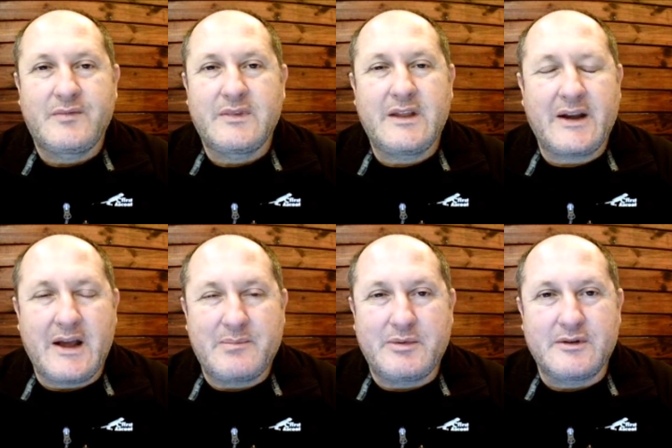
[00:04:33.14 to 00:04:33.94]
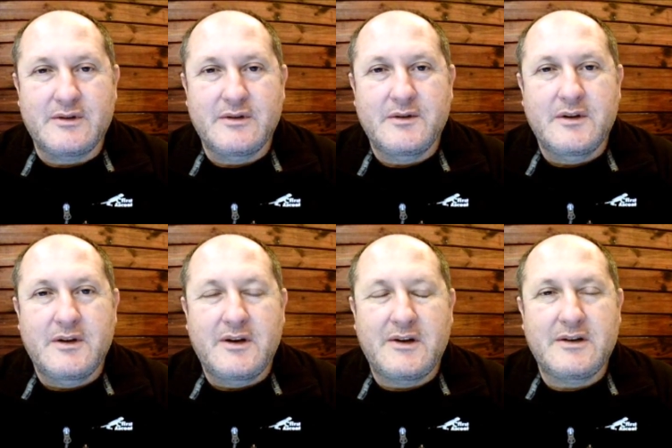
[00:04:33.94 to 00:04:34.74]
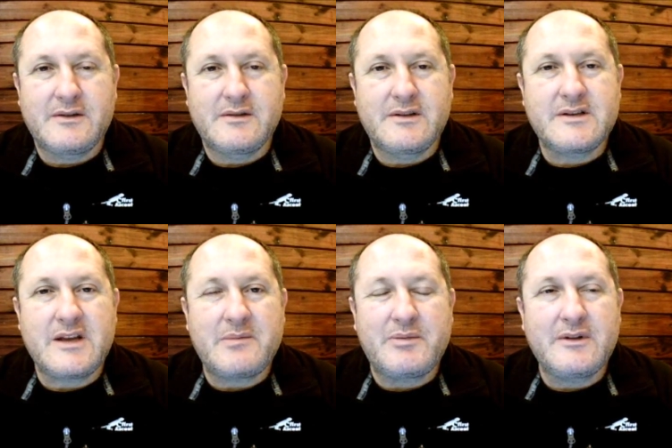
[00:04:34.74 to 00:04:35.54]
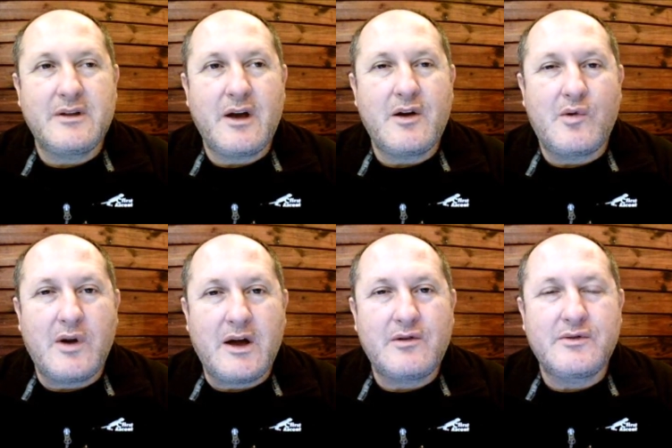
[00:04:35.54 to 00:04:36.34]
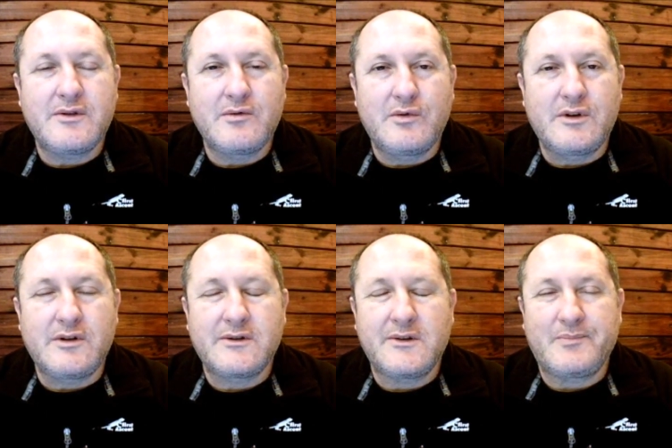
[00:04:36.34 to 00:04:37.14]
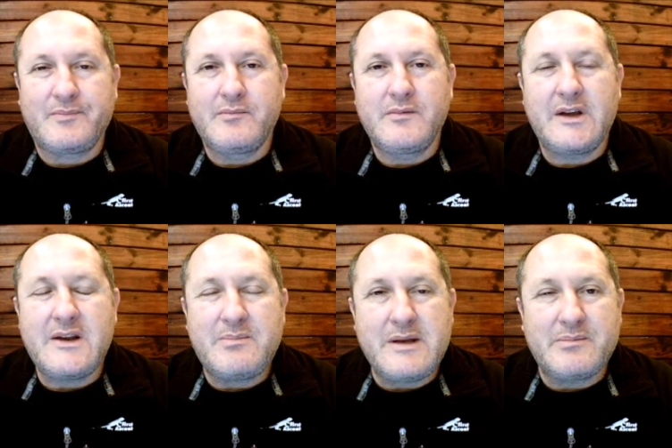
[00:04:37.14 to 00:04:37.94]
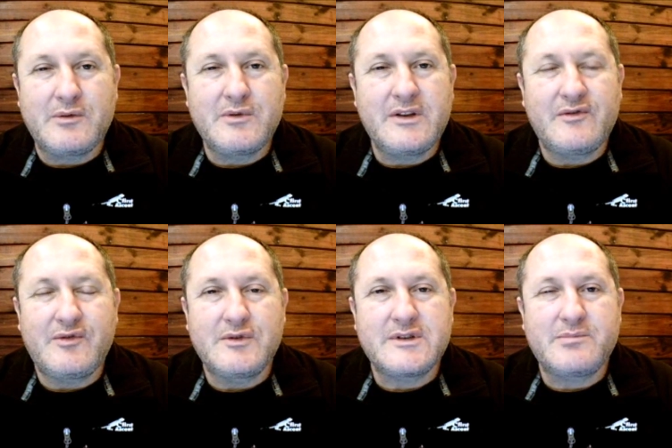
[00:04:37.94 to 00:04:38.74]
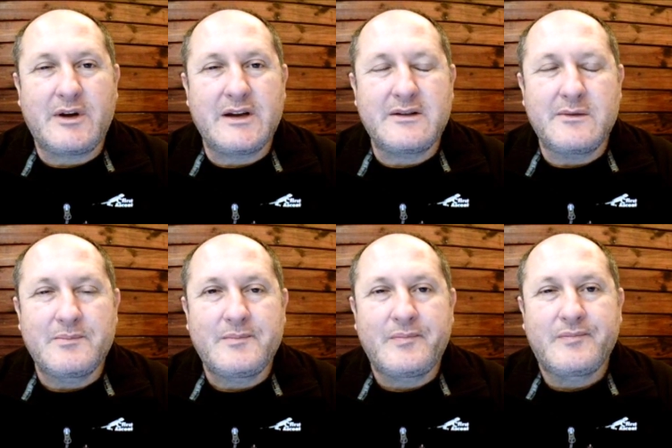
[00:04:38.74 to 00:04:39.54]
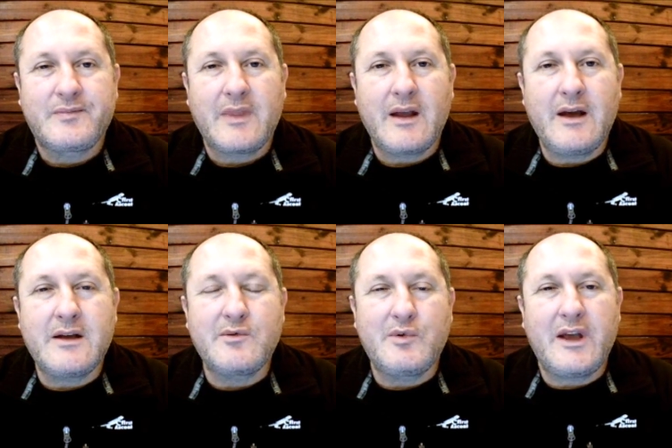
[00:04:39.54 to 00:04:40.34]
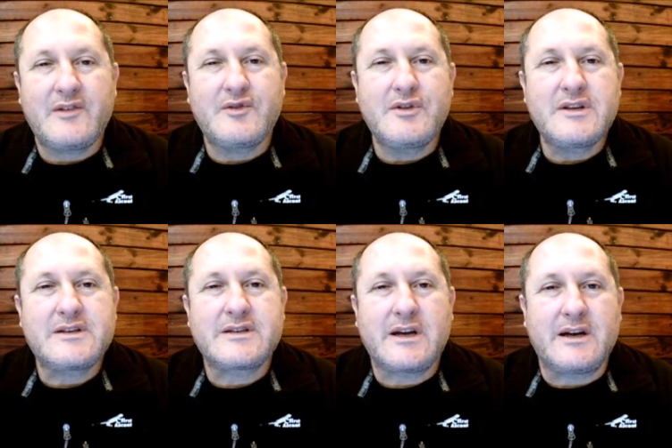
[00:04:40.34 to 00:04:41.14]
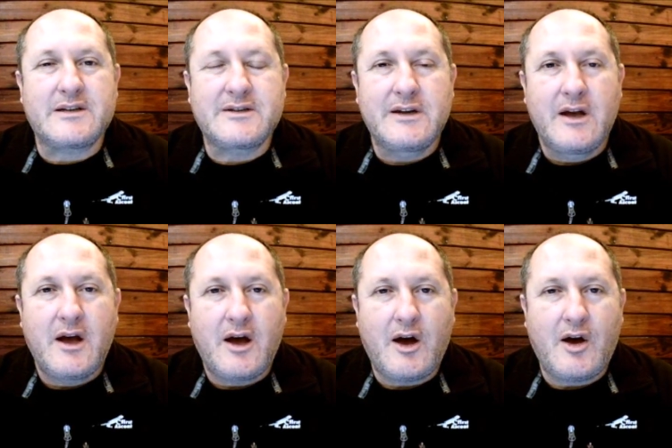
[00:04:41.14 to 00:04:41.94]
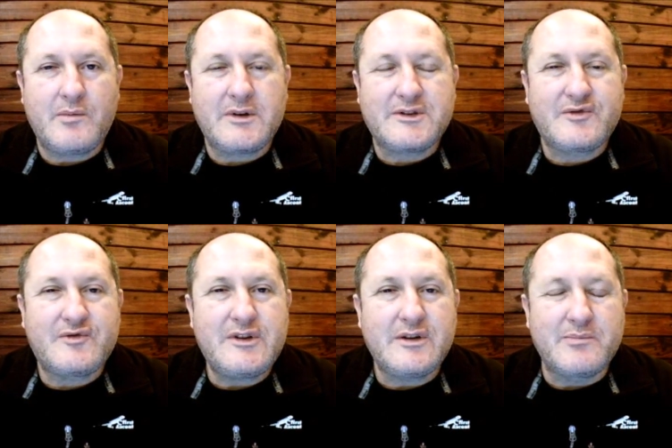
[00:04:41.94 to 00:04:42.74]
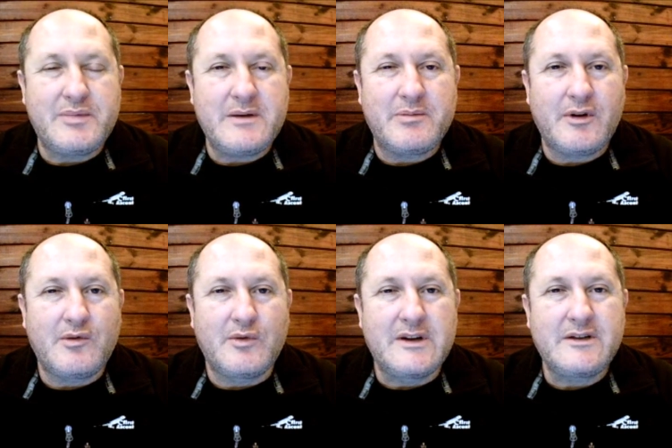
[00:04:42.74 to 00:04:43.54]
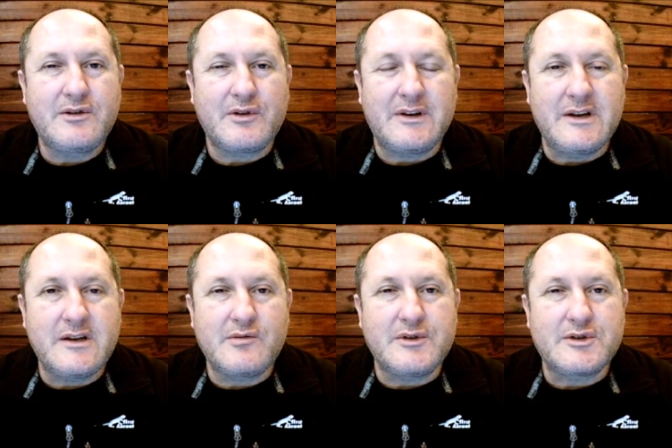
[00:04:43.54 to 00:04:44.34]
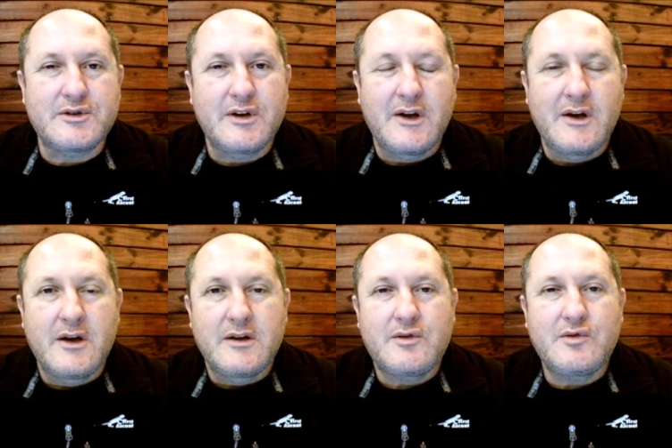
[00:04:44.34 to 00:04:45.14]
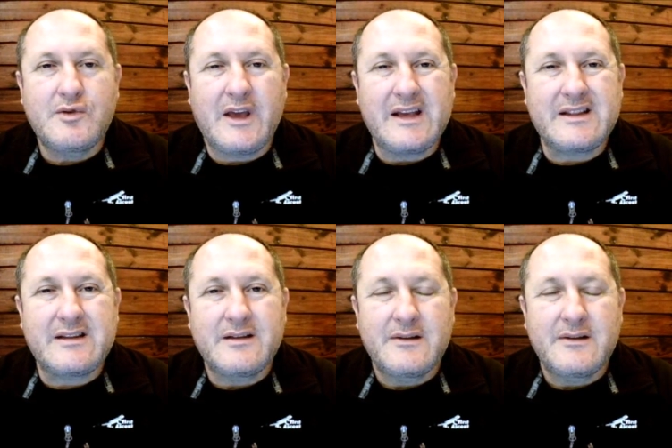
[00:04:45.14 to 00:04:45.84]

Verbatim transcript: that happened. Uh, this happened around the world. Many people were influenced by it. And we have to discuss how much freedom people are willing to relinquish to get